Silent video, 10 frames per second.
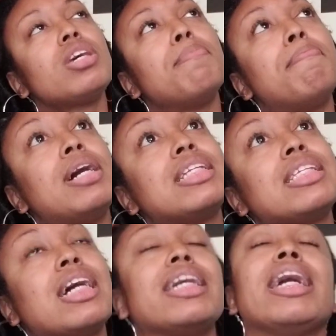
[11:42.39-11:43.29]
But
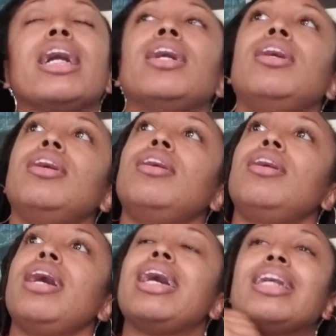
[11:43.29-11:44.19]
yeah.
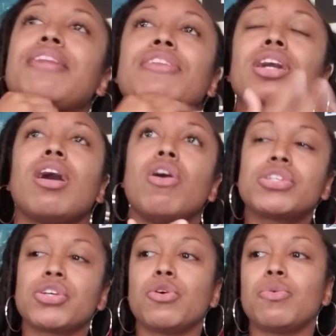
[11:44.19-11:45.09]
And I think
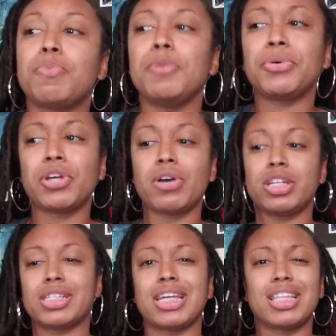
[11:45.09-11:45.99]
also people don't
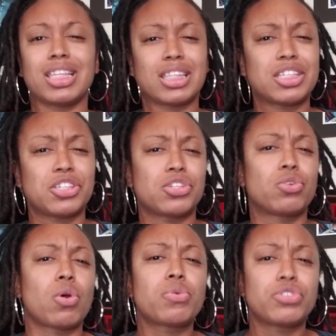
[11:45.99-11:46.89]
understand that this is a
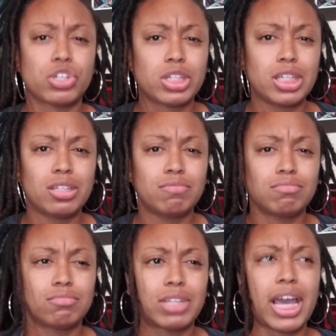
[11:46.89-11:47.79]
growth journey.
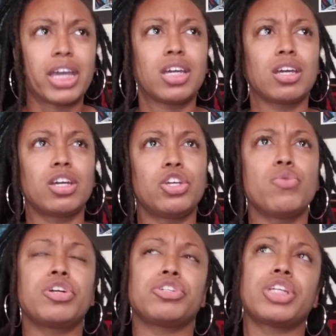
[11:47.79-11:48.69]
Like, you
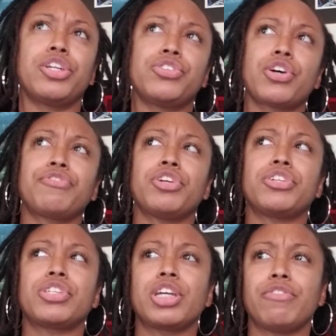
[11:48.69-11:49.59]
understand yourself, you
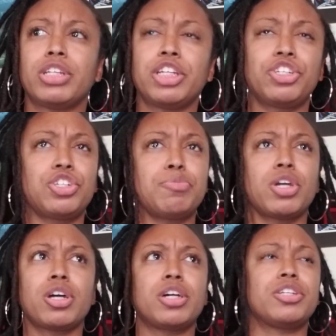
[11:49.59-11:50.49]
understand your relationship, you
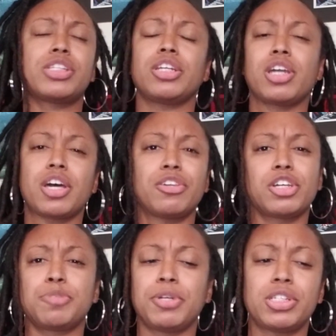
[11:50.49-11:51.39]
understand your other
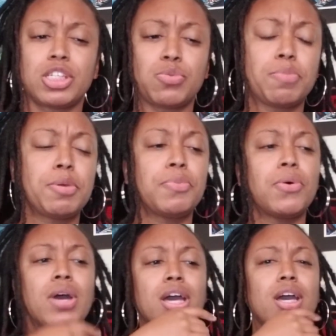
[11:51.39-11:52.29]
experiences with people.
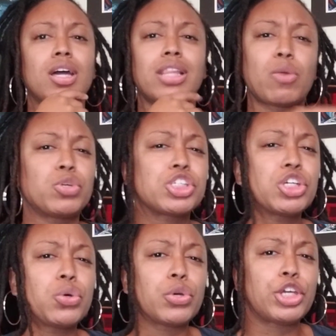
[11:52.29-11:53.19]
Like, we're
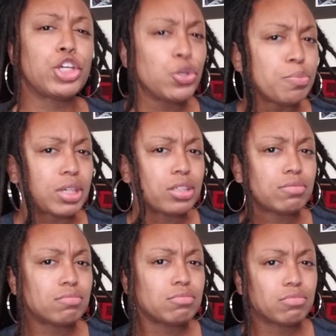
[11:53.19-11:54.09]
still human,
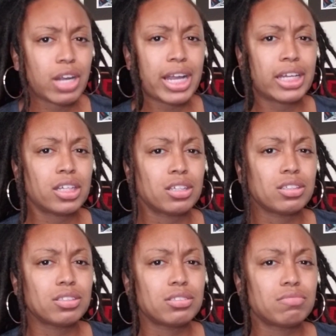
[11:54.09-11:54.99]
right?
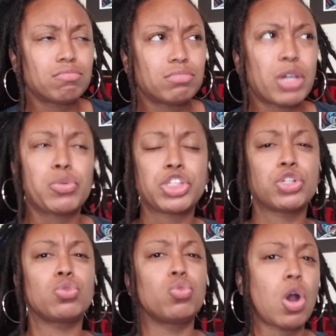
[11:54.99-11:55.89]
Like, we're still
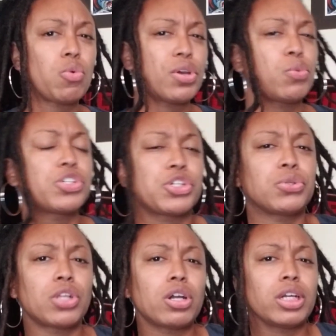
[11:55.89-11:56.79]
growing, we're still
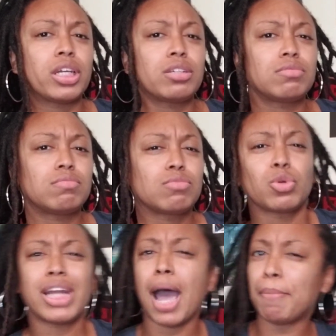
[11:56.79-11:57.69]
learning. We're
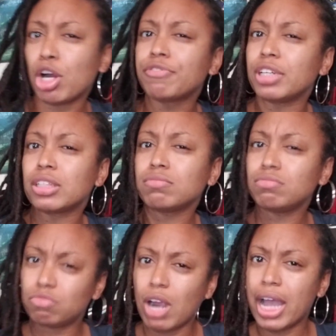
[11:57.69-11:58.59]
not perfect.
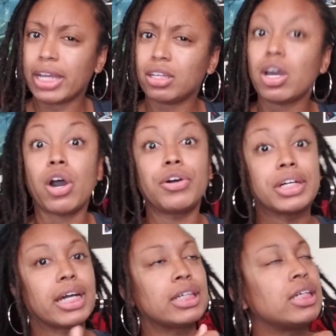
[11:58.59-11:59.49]
Right? Oh,
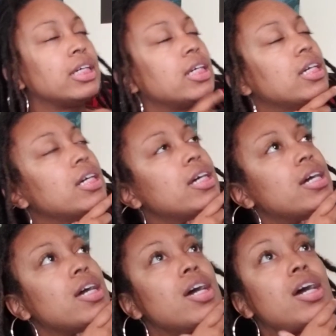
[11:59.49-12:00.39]
okay.
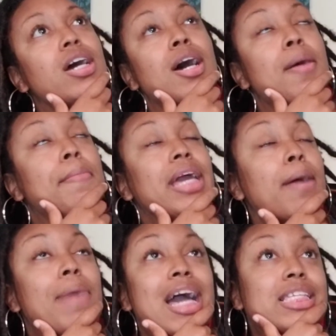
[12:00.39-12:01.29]
But yeah,
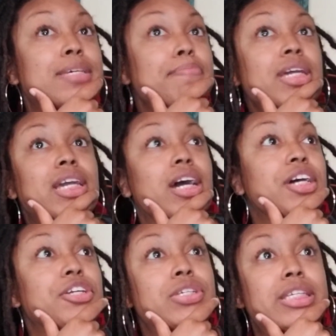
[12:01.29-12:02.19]
back to me
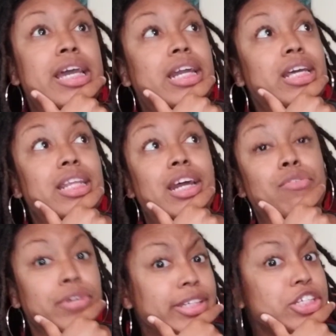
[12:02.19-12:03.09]
understanding that I
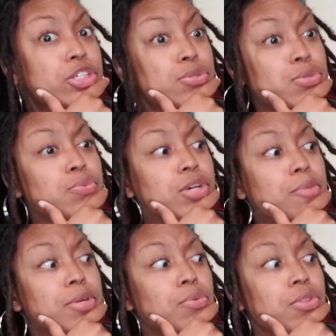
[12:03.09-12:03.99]
really just want to
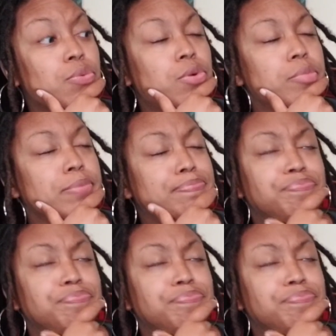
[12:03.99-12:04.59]
be with a woman.